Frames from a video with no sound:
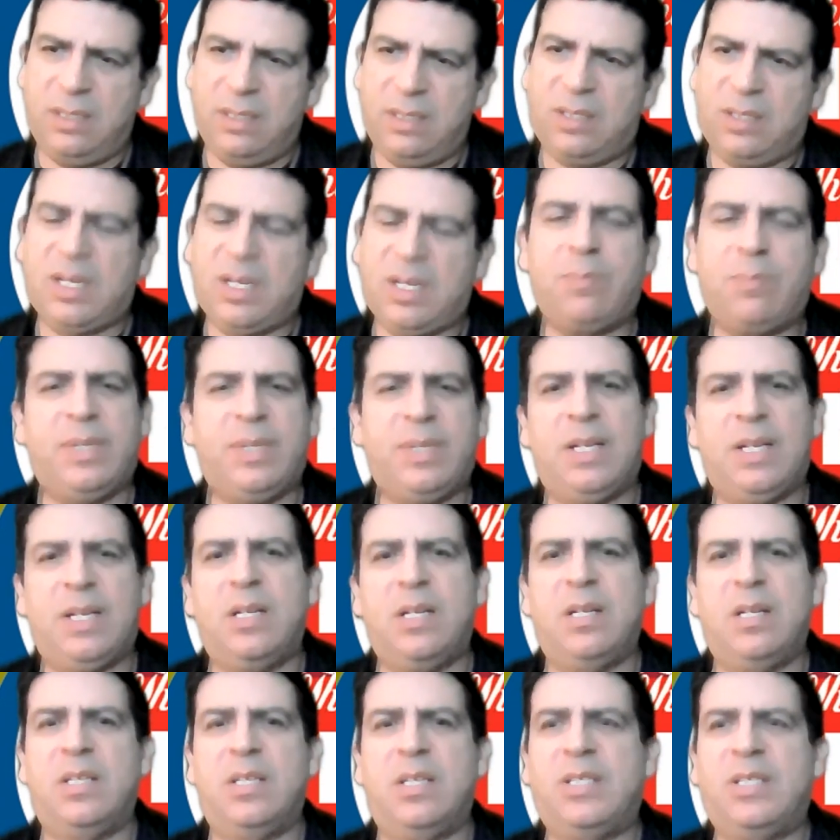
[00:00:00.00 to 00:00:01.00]

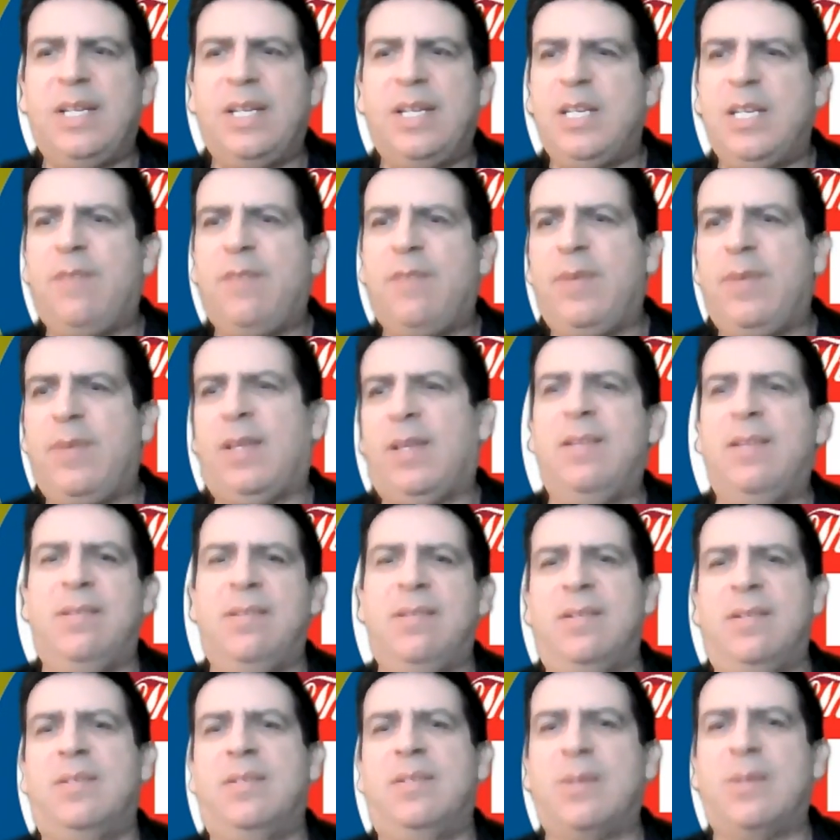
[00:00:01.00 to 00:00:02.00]
something
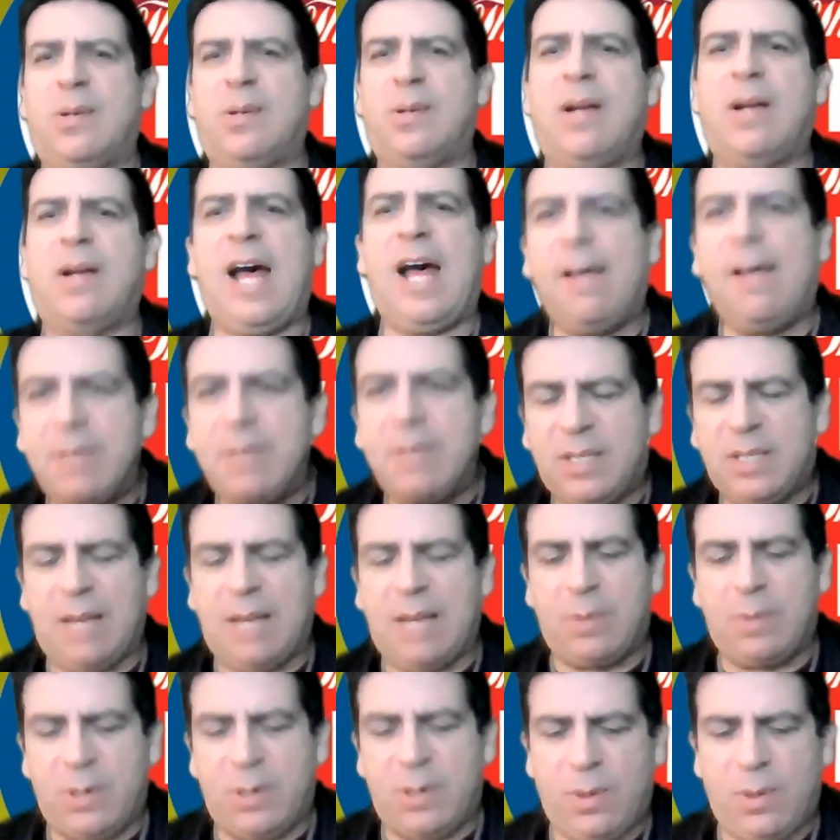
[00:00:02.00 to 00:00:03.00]
significant to her. Obviously, I'm